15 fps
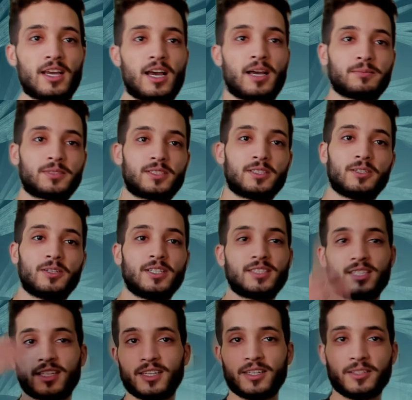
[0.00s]
It's
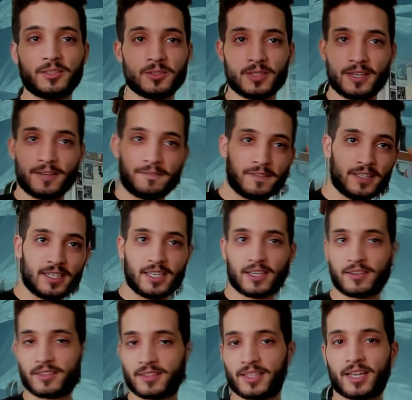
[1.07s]
a little iffy
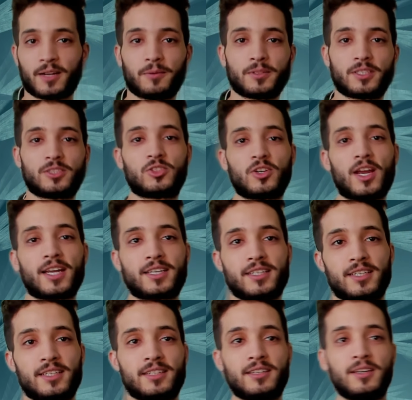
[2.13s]
here and there with the
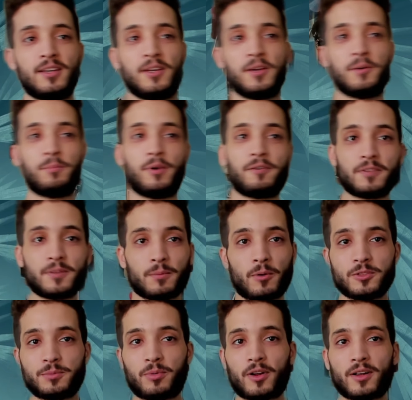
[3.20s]
tracking, but for the
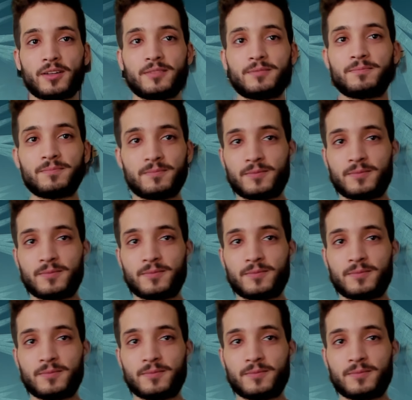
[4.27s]
most part,